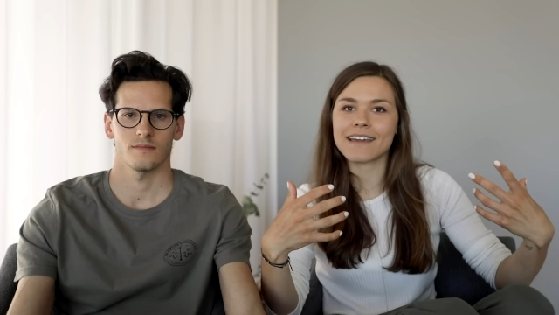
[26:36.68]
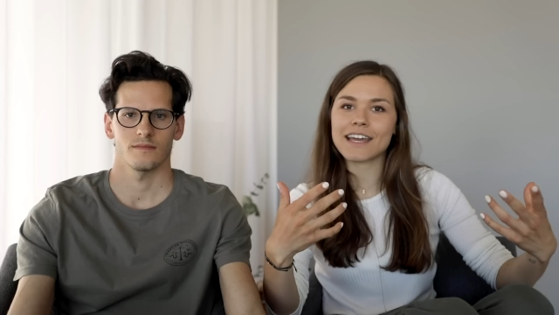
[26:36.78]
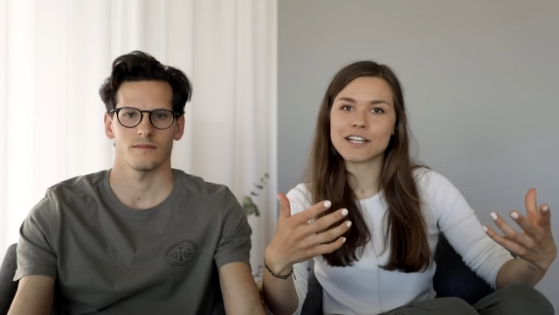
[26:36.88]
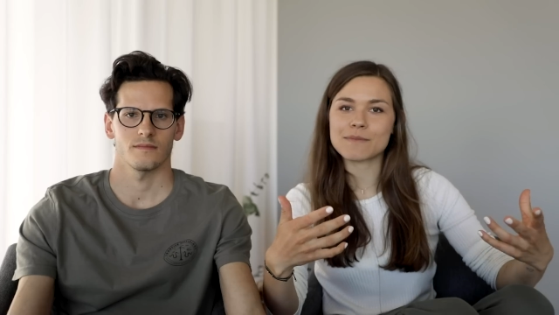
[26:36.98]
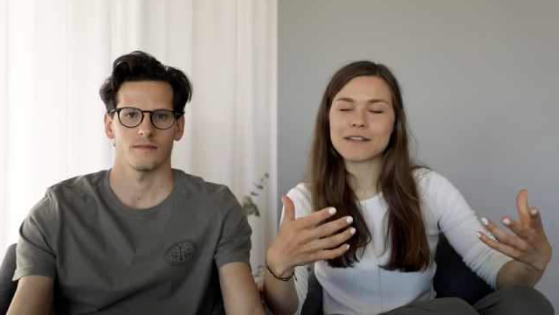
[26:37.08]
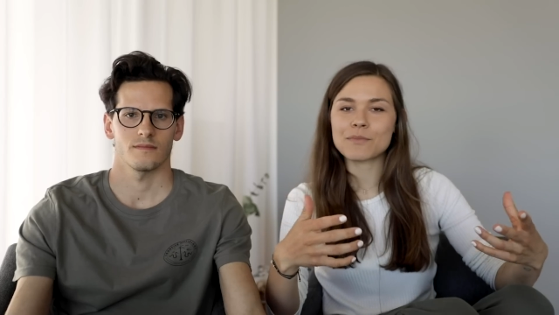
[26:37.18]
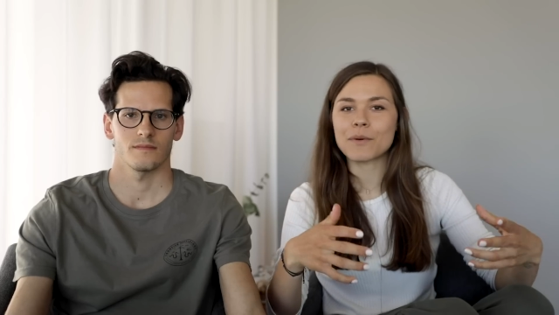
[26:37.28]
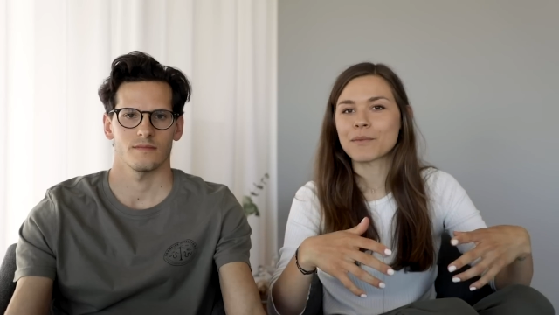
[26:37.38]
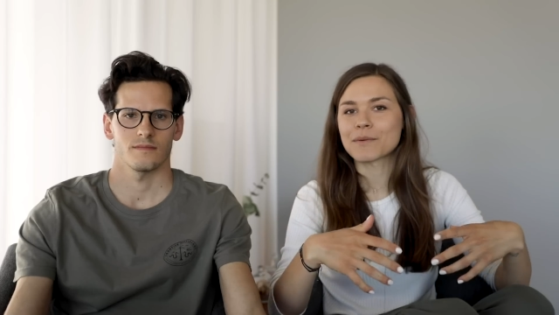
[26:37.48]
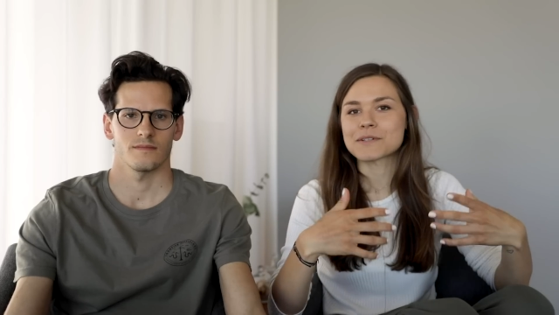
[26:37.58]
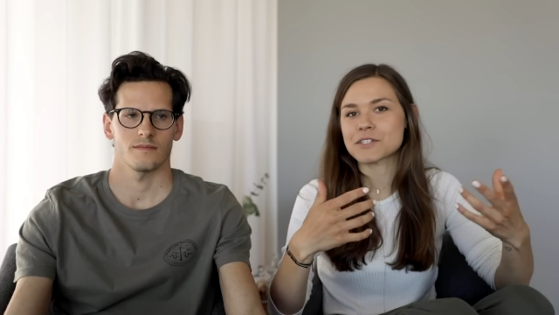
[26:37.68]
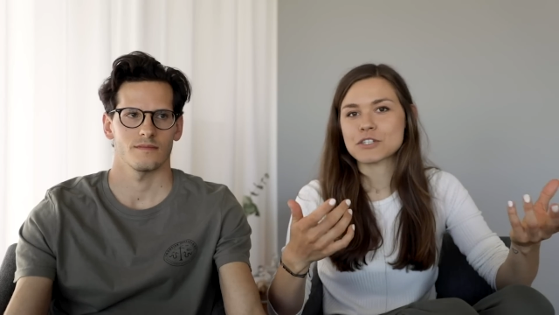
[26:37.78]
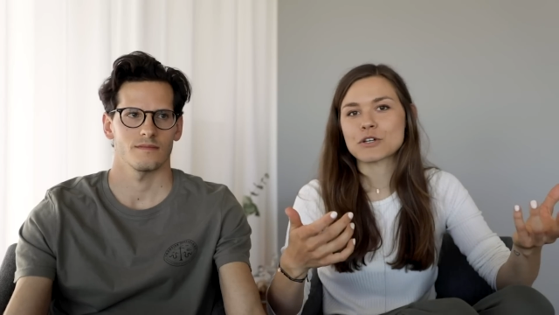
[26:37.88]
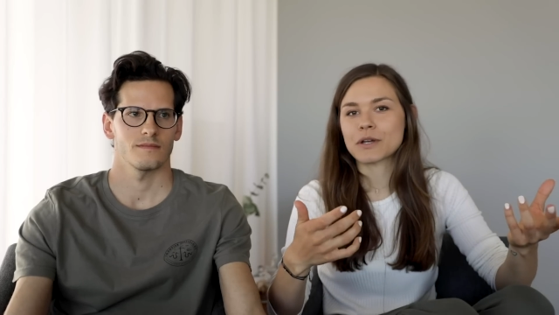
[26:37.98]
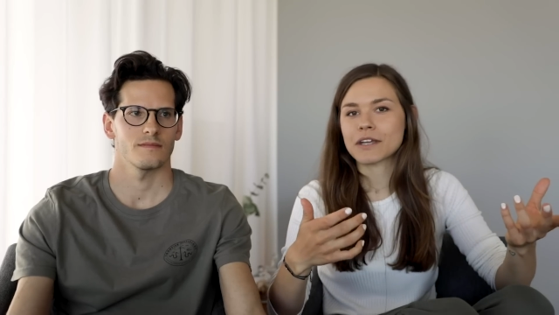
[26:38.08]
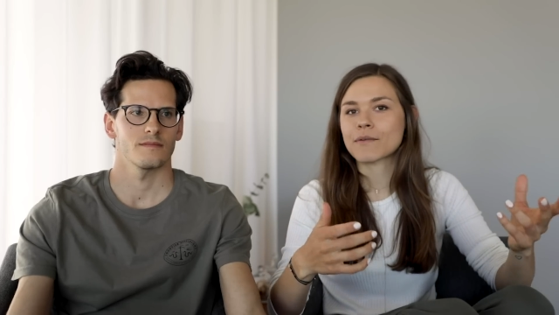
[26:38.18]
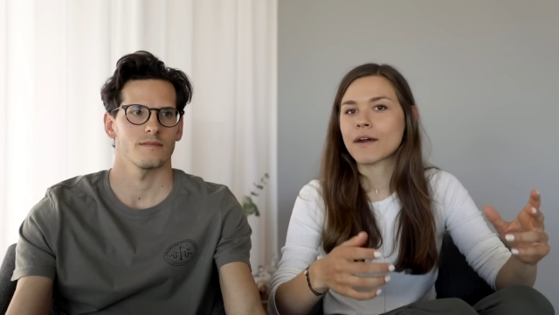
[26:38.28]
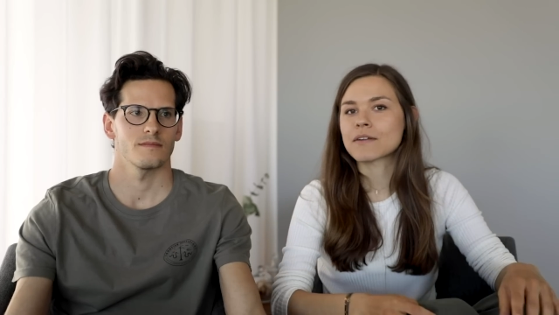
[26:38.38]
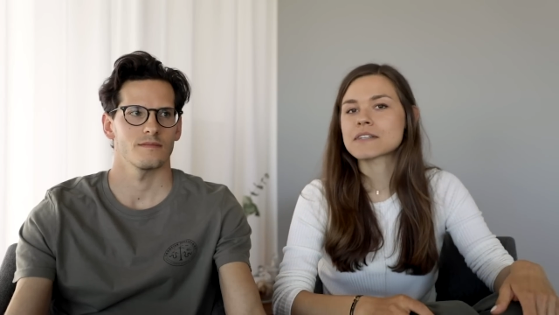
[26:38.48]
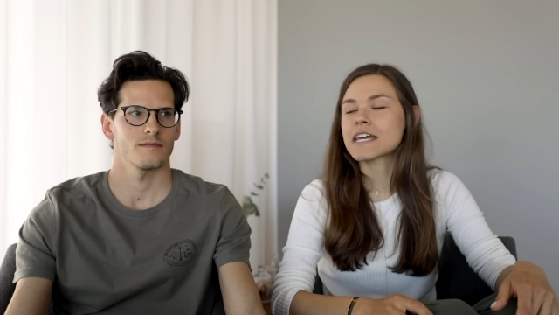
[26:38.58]
Speaker 1: engagement but we were just joking
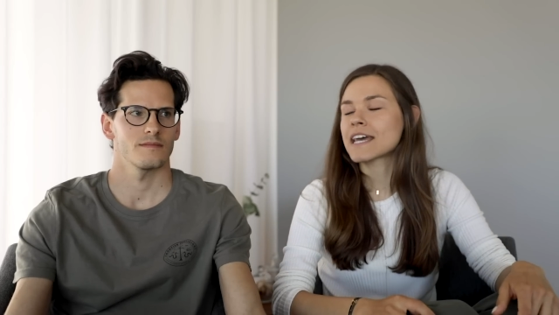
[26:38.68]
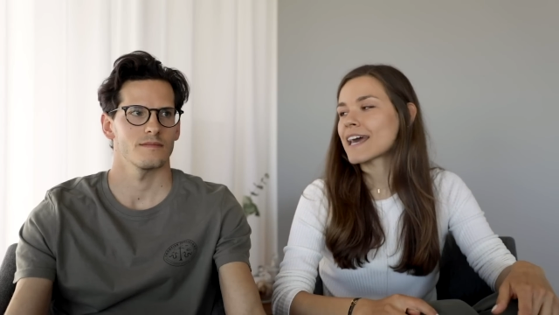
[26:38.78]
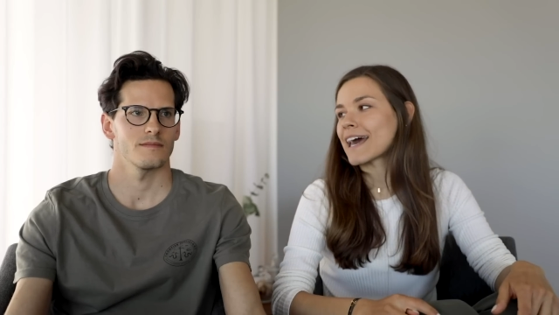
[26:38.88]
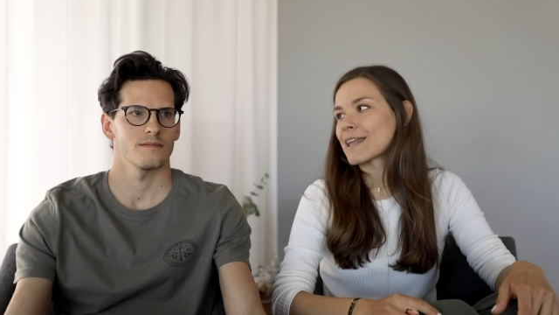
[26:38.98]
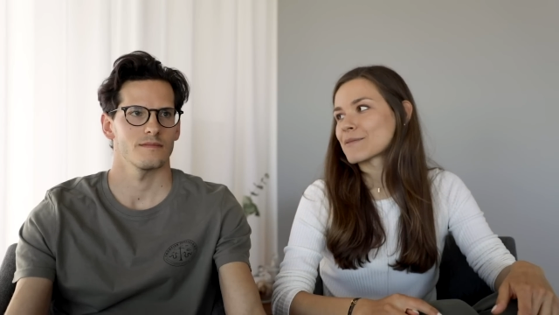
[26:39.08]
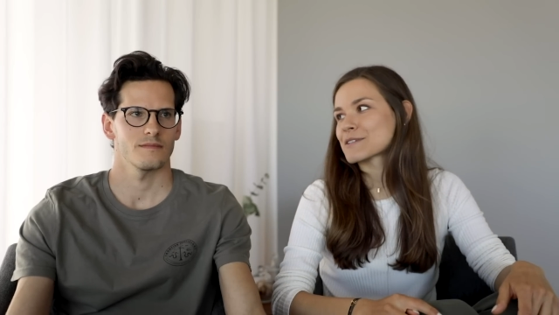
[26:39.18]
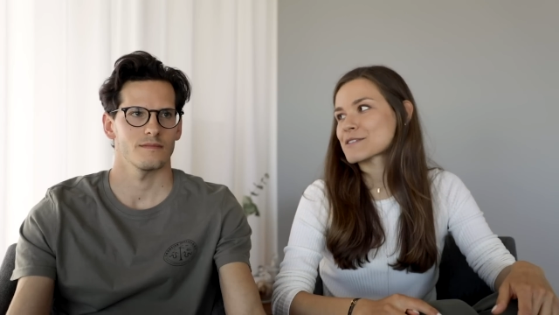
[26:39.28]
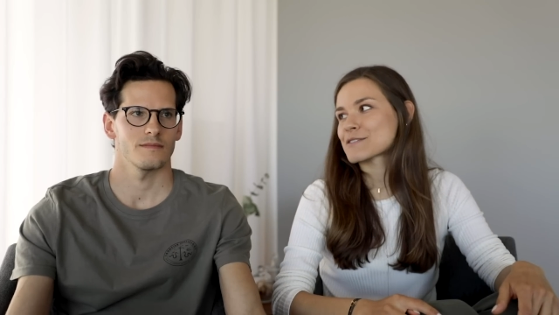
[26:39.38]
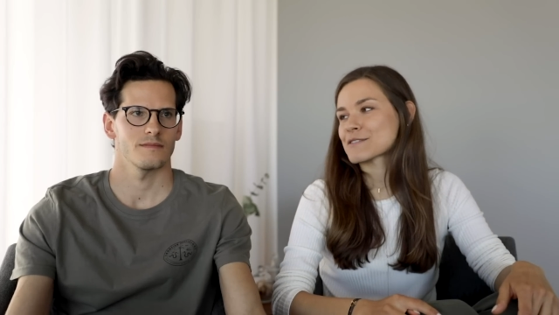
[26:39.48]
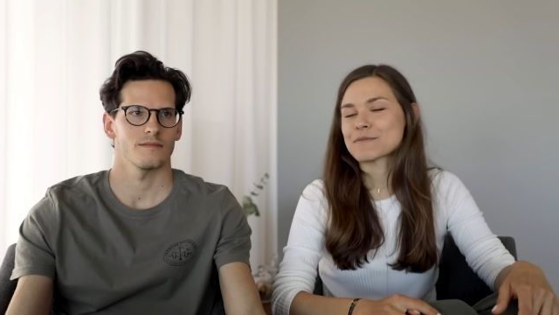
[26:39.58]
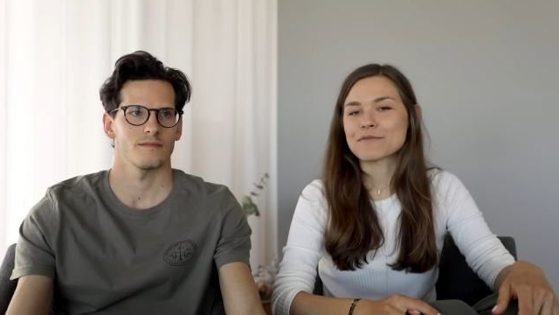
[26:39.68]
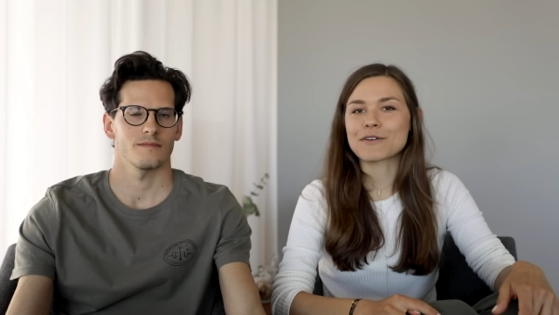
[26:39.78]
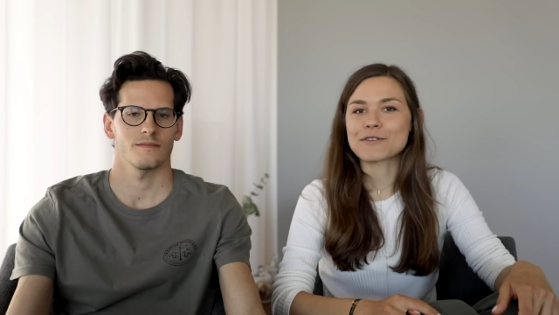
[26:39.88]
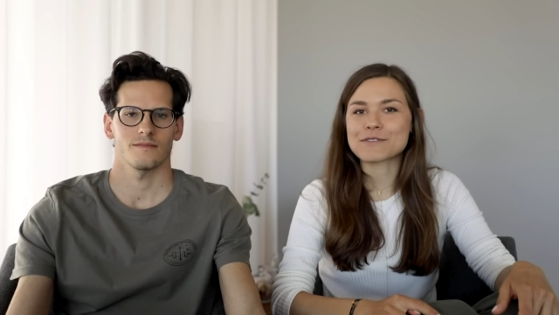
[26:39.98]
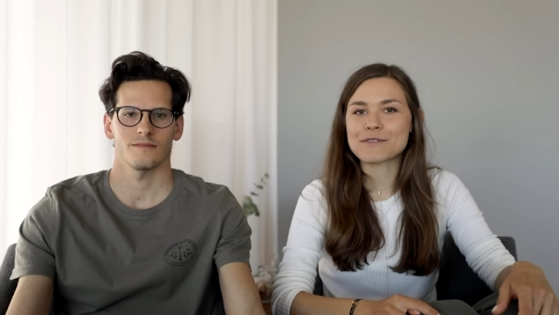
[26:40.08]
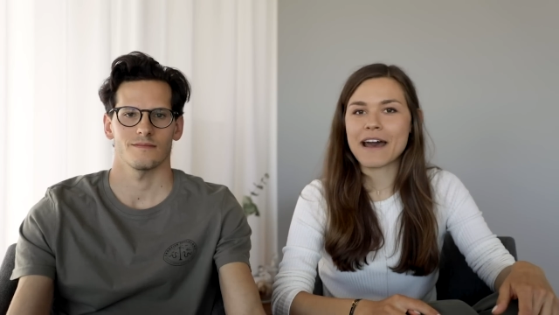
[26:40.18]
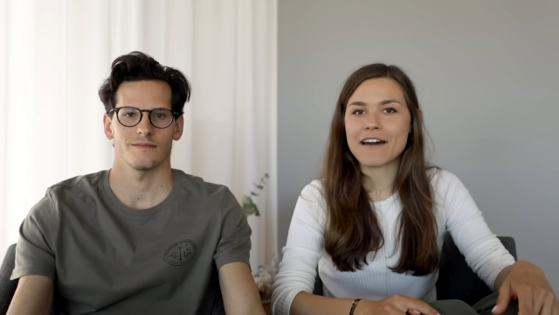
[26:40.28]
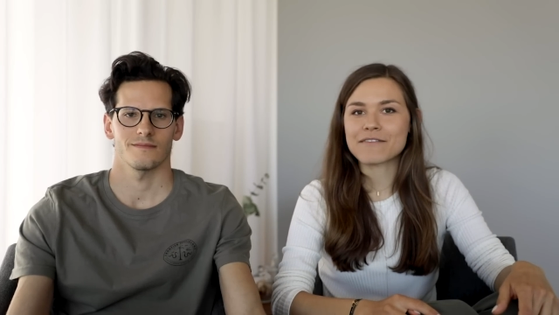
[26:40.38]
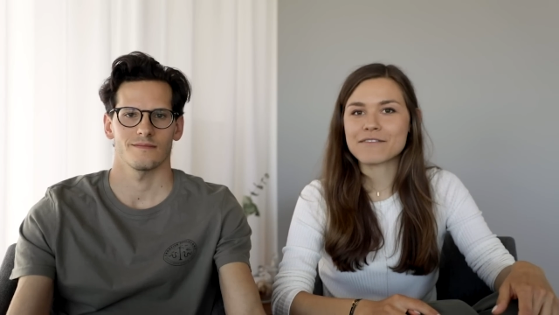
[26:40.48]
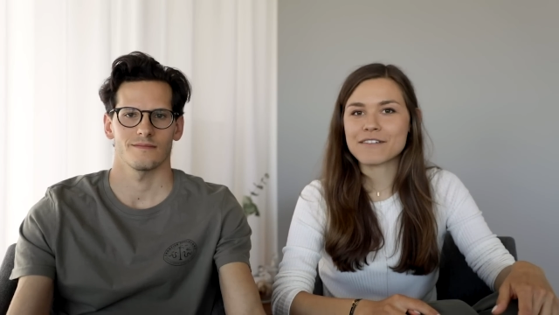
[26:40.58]
around and we just took some photos to have